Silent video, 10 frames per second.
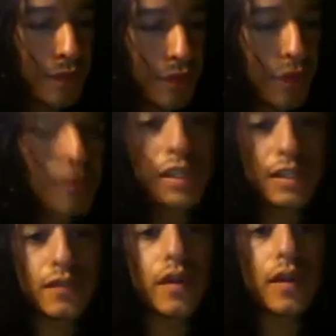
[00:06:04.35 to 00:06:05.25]
the
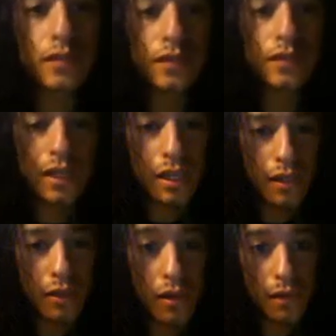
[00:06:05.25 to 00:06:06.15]
physics involved
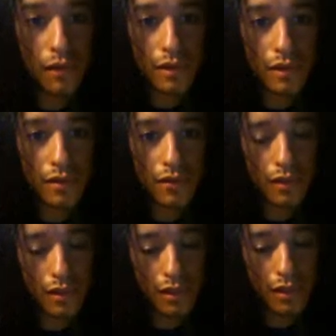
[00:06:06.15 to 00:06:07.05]
in quantum physics, for
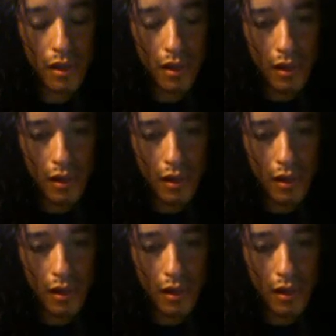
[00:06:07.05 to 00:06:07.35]
instance.